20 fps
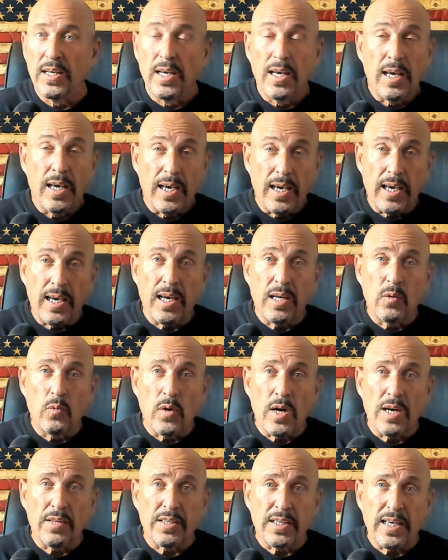And
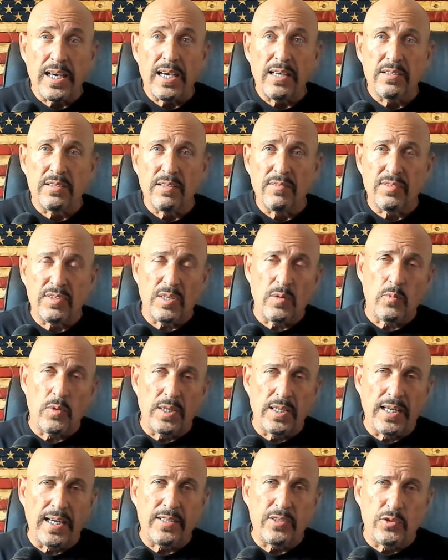while the case of someone
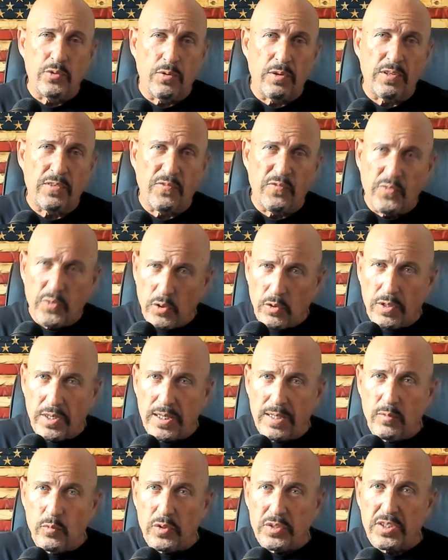like George
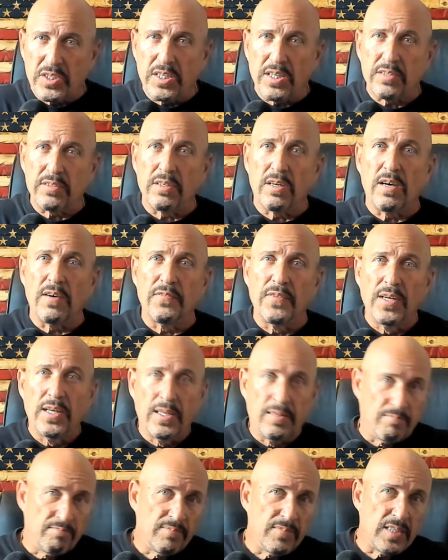Floyd, which kicked off
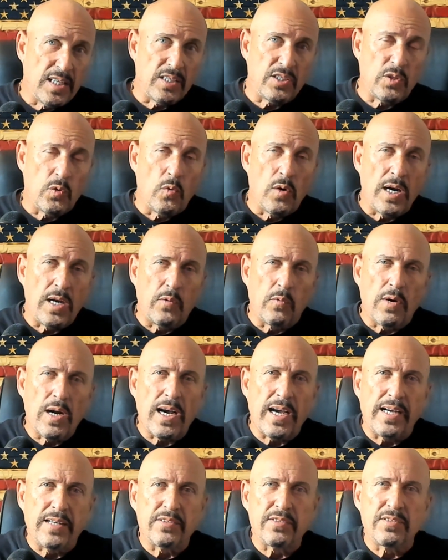nationwide
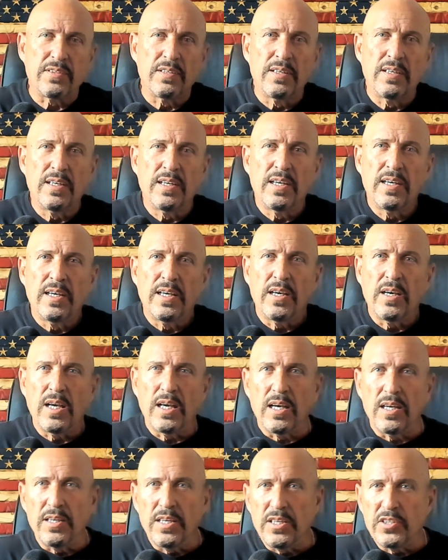riots,
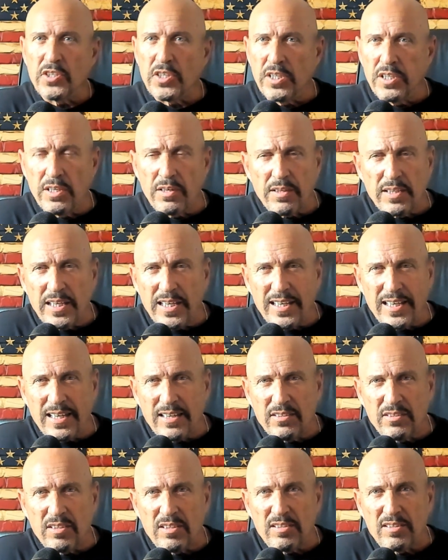is clearly an
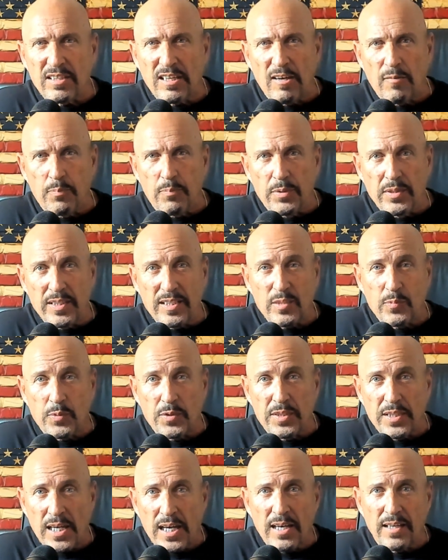instance of police
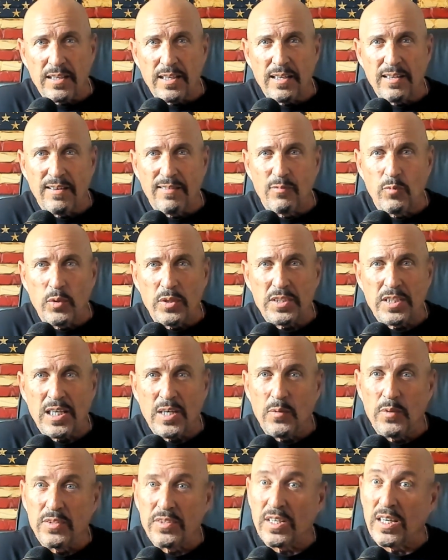brutality of which he
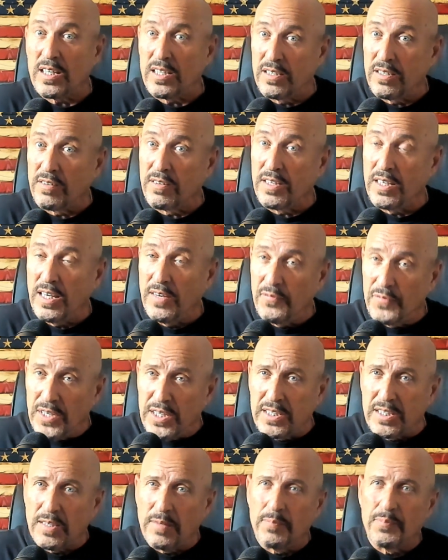was clearly a
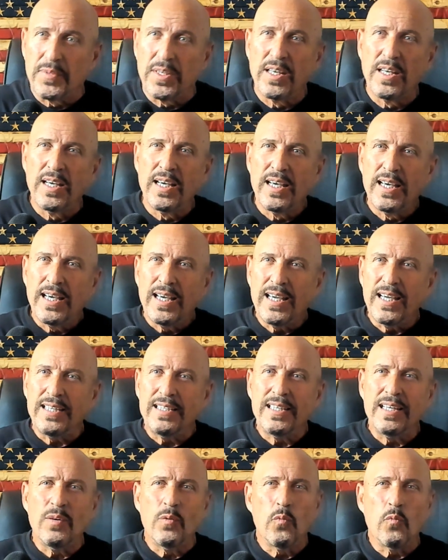victim, it
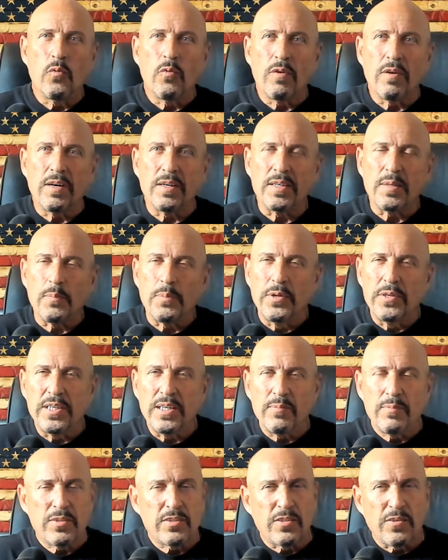didn't warrant putting
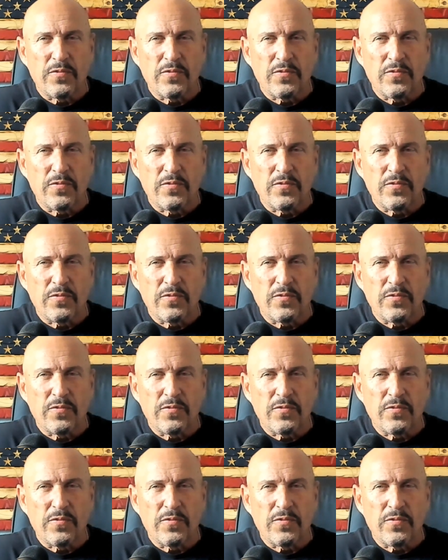Mr.